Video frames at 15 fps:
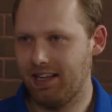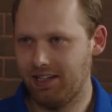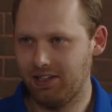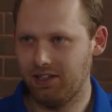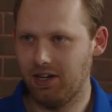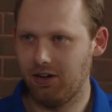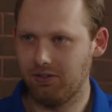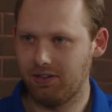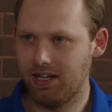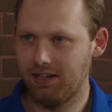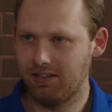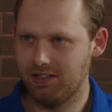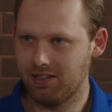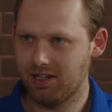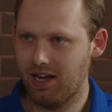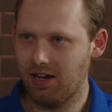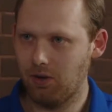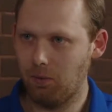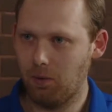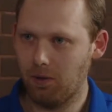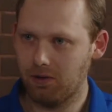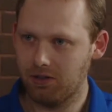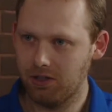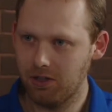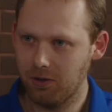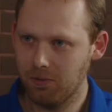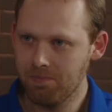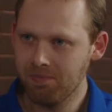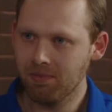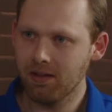that, dentists got to work too.